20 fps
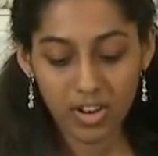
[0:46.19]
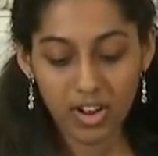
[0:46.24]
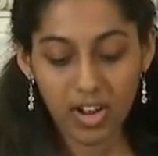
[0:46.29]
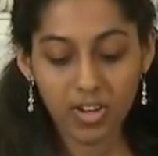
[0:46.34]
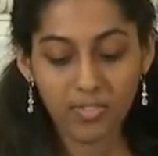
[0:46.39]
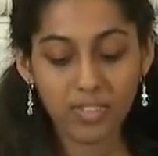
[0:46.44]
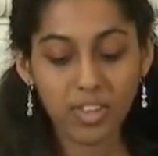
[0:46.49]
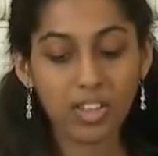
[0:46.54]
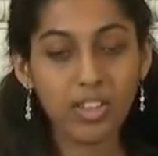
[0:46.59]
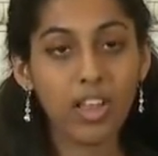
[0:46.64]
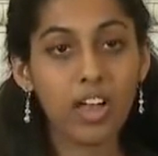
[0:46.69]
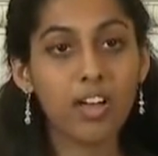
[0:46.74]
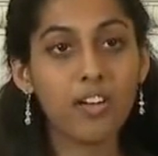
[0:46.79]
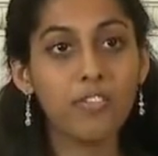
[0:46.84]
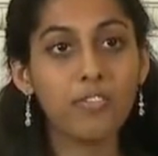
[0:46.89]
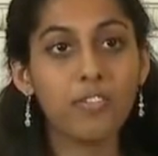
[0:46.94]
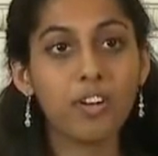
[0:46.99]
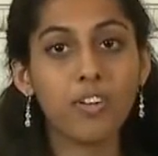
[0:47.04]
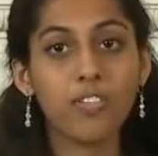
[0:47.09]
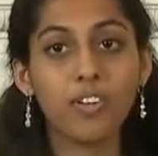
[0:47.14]
of the
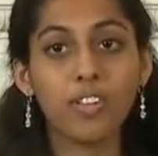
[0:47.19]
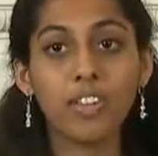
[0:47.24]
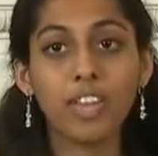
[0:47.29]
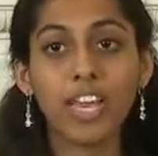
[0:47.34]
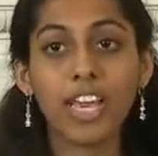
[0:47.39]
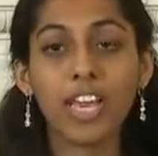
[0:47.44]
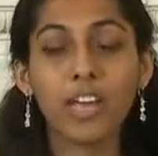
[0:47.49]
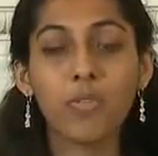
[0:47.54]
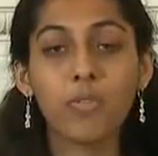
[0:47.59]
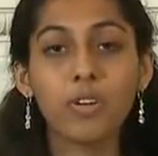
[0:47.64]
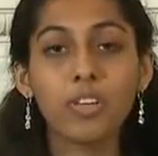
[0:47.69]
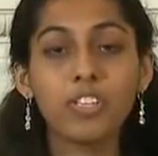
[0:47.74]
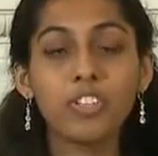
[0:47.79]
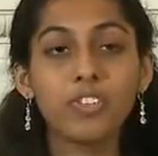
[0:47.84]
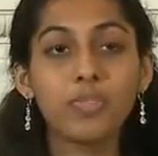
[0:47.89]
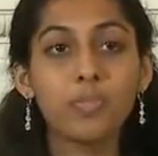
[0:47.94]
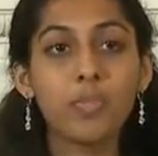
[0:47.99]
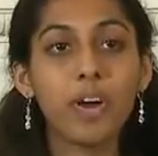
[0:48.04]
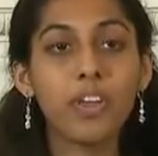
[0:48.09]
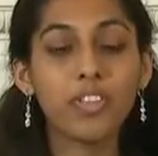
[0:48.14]
love of a
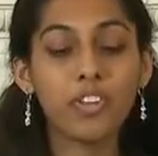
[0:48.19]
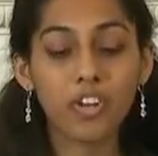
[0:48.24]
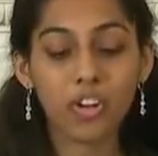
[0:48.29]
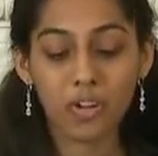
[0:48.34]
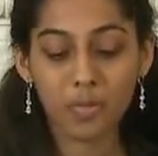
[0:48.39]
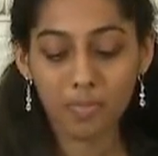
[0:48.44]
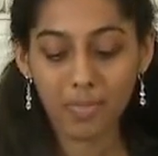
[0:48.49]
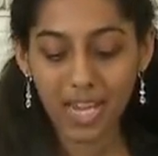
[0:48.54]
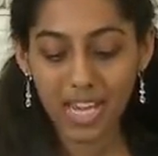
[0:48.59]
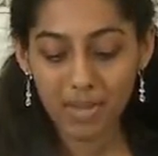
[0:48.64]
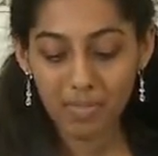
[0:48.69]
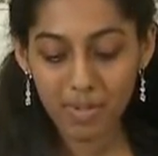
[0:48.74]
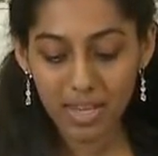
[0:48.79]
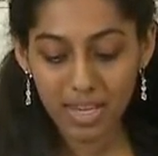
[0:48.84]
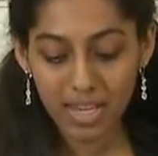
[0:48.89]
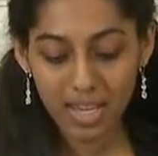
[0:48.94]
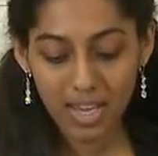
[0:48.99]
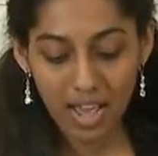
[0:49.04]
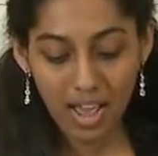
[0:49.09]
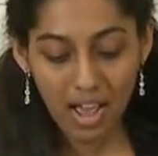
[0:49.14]
language, mother,
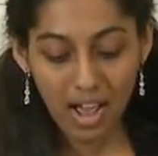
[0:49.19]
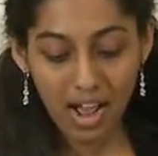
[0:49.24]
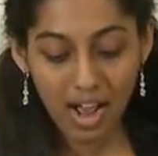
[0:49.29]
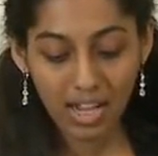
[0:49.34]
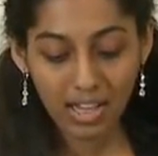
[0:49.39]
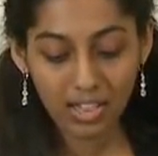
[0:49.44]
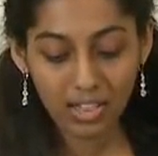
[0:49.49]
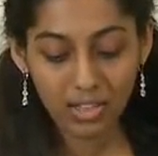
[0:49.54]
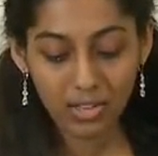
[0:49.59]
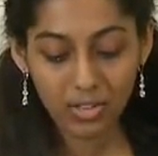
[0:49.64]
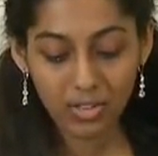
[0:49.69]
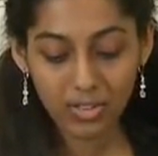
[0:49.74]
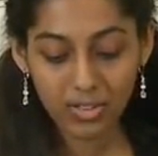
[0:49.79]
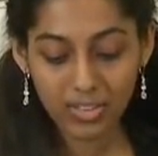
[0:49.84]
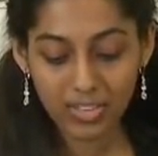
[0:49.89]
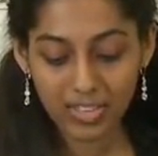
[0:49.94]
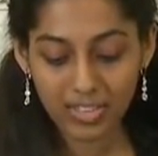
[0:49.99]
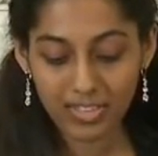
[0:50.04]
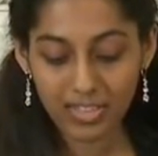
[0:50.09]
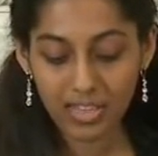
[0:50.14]
maybe I
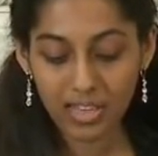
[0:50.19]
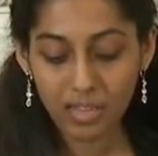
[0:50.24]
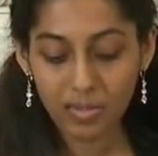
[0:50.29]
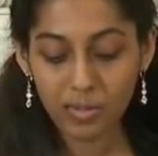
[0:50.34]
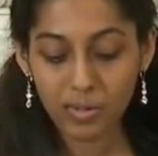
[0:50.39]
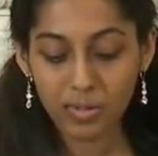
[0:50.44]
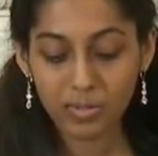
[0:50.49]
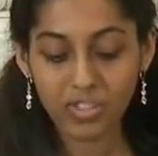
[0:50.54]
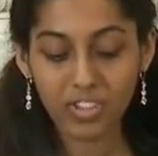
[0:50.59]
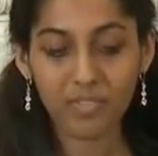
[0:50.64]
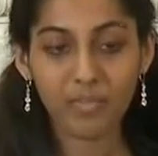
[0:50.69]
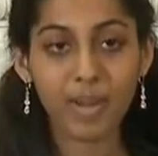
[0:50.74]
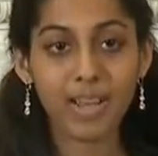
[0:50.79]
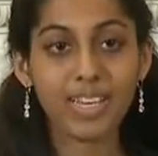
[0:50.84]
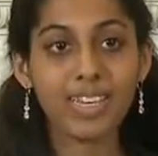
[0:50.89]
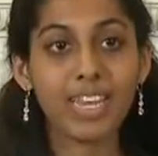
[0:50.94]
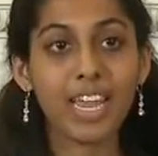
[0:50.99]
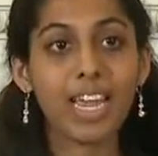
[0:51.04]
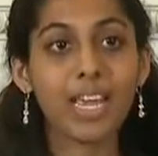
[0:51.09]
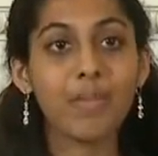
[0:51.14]
lose the syllables of my
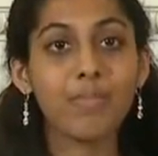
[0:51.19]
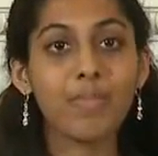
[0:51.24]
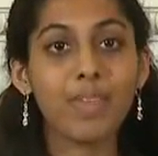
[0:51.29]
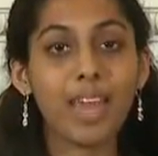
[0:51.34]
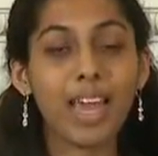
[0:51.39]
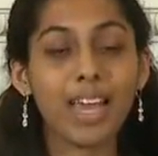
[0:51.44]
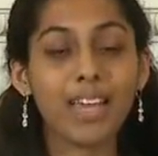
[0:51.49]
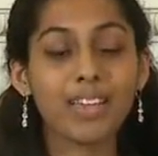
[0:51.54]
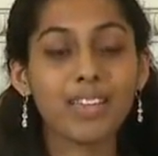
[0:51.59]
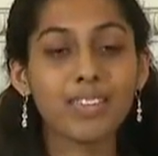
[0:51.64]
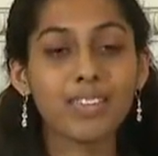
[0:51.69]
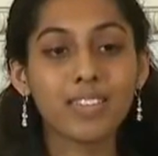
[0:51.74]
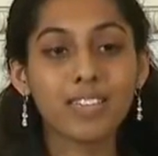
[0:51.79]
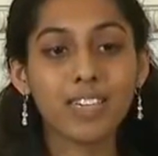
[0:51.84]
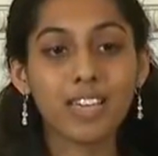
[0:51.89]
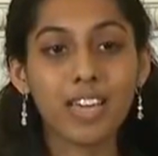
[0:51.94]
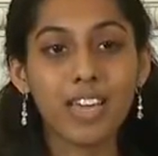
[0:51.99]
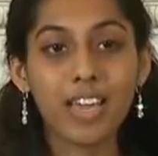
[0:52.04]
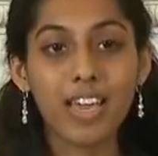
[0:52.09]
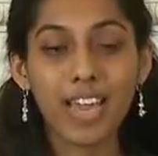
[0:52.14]
name
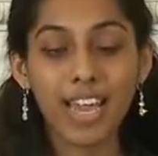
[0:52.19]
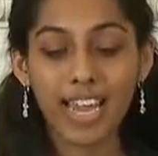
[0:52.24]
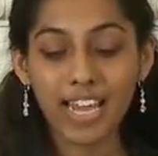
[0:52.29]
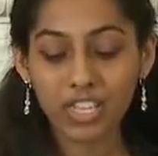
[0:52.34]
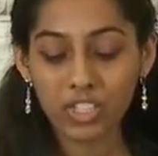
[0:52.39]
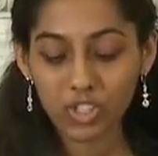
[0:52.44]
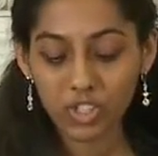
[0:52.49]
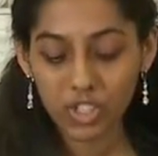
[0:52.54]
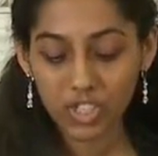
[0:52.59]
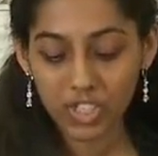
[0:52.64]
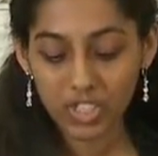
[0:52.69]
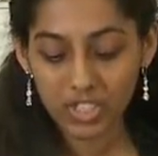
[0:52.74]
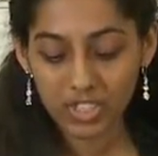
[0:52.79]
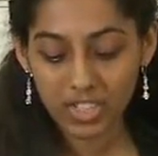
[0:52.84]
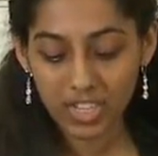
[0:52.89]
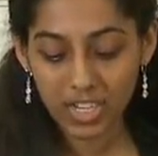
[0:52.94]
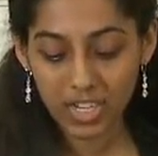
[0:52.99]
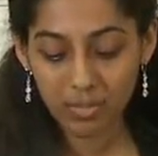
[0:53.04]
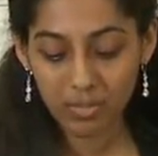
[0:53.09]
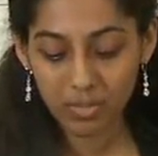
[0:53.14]
next,
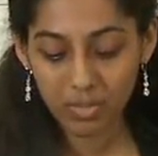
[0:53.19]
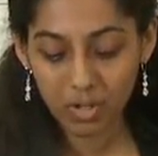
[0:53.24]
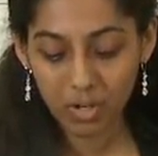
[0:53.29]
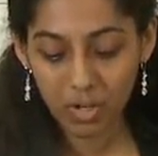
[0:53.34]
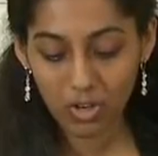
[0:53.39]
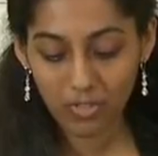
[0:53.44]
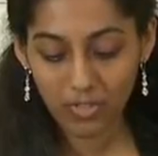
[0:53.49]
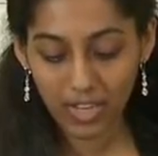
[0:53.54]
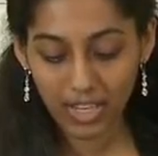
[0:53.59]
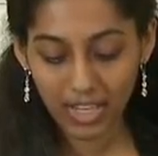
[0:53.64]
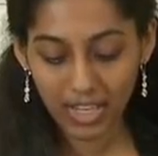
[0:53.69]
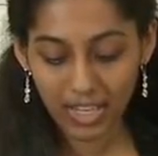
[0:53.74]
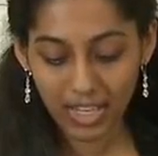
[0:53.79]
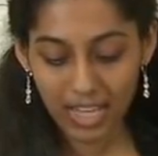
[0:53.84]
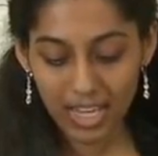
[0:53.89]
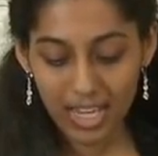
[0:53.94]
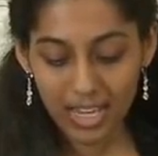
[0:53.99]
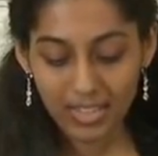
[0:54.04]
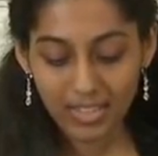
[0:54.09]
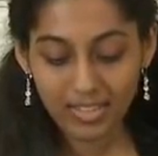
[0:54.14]
ancient and
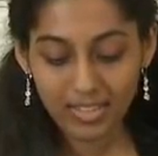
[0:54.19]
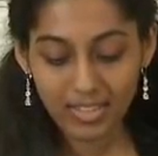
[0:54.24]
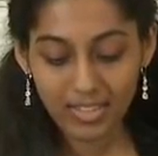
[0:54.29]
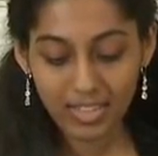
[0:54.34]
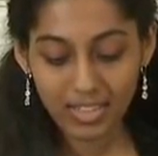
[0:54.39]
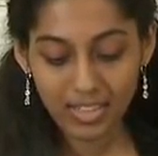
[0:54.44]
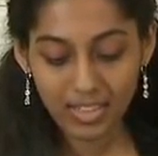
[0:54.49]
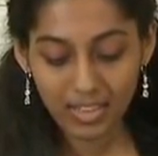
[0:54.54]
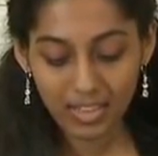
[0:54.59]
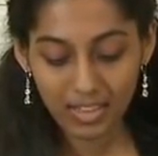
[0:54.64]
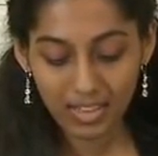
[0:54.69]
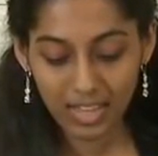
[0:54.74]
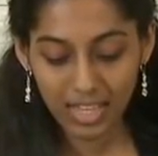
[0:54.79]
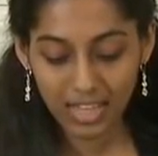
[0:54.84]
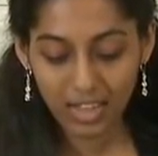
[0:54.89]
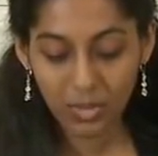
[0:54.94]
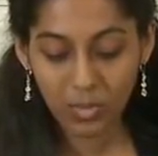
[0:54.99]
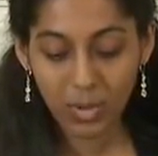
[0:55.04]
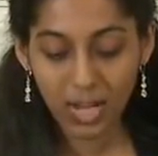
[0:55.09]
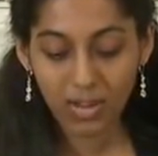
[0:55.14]
observing, still
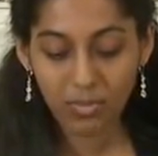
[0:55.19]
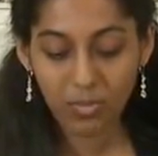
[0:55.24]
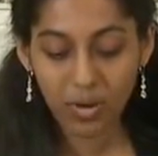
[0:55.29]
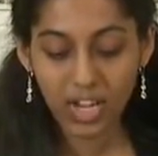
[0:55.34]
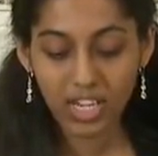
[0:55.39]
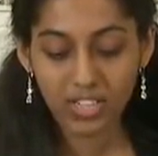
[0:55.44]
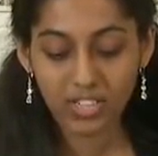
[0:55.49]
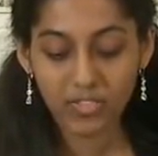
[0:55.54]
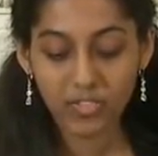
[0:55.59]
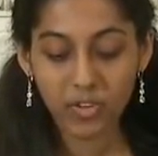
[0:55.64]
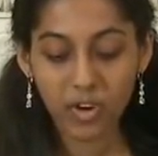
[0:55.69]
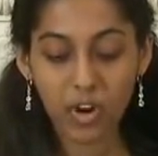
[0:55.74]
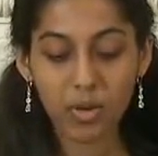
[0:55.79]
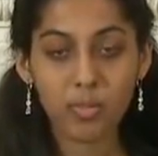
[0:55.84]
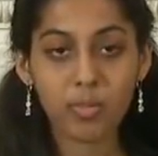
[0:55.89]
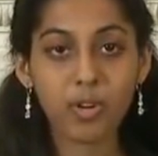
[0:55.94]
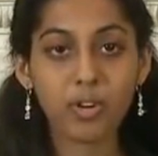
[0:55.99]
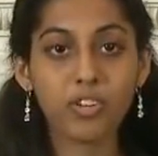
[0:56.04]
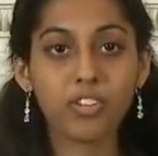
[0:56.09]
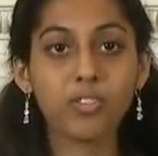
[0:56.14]
like the way rice
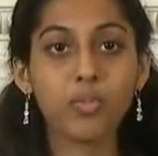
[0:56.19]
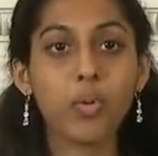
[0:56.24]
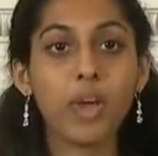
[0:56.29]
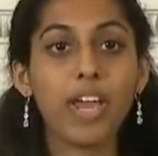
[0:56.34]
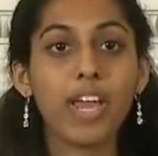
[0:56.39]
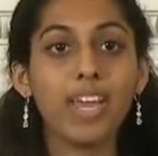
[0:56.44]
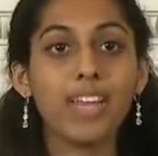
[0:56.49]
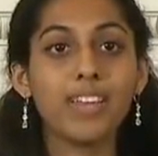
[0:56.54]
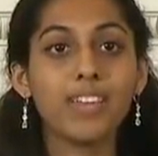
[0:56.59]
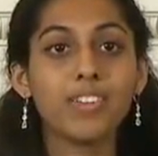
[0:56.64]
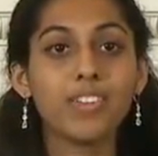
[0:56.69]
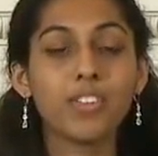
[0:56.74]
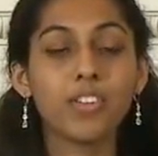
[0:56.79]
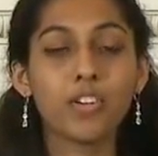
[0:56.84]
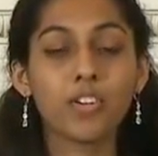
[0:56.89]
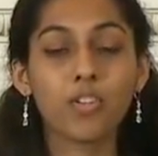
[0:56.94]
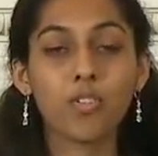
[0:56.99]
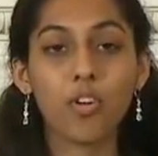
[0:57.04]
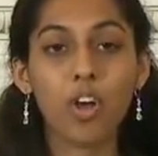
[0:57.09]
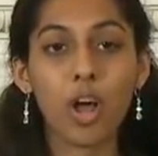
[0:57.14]
farmers wade into
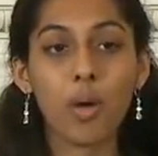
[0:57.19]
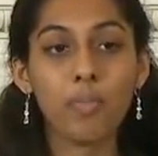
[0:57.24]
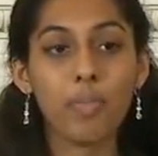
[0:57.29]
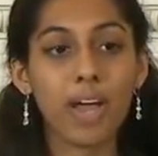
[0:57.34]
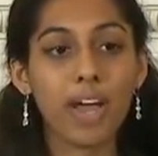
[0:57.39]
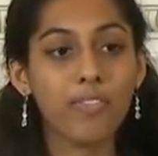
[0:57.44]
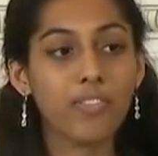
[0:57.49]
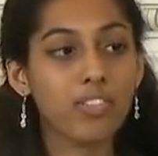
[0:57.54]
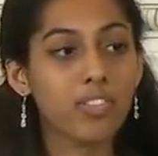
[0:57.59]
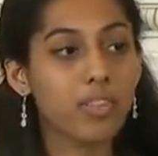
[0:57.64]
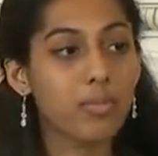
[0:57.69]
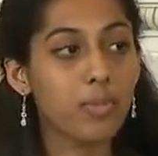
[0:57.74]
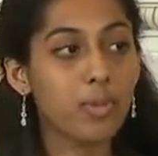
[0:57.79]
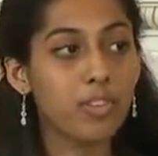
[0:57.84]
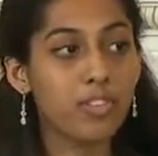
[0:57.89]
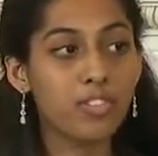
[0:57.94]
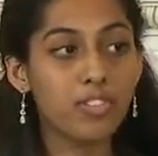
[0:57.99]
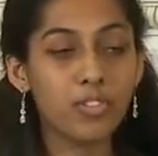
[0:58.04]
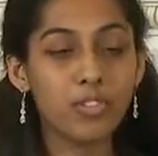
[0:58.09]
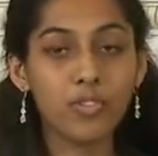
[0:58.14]
their crop after the
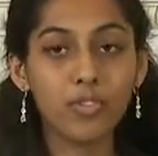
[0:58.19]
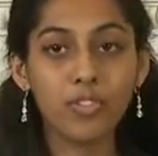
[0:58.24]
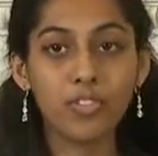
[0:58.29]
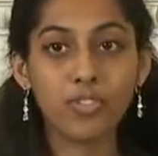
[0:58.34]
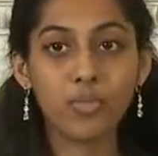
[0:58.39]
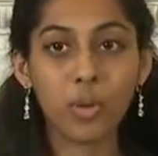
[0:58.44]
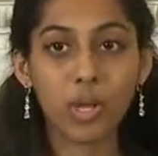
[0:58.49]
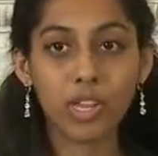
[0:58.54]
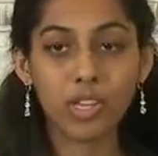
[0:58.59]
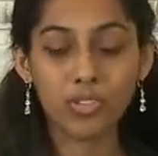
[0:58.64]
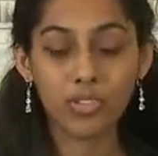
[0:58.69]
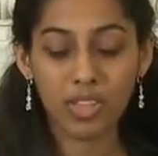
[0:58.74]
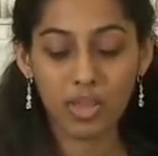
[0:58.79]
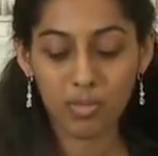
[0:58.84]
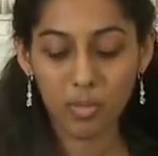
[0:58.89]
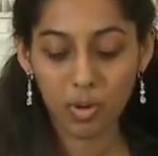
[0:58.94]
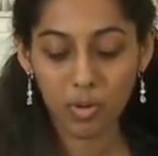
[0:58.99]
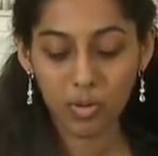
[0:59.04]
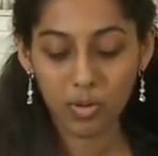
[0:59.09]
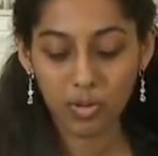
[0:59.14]
monsoon swallowed
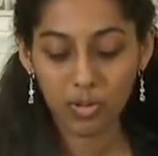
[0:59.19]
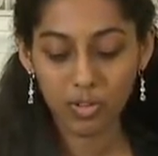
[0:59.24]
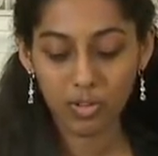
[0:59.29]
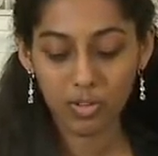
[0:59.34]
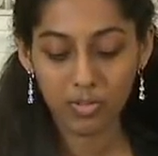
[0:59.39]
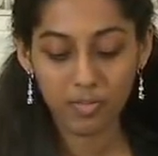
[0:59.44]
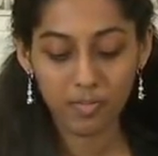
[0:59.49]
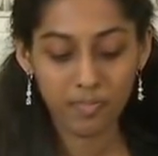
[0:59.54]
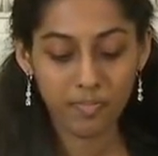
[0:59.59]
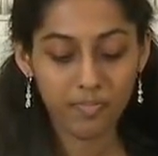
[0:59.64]
them whole.